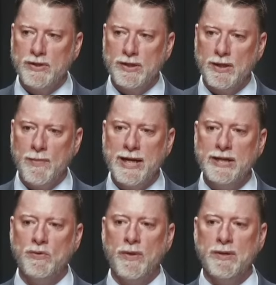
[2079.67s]
system, and
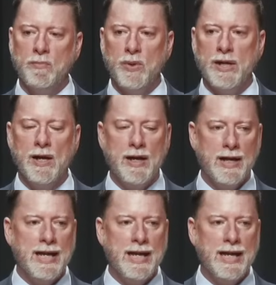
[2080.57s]
he's going to bring a,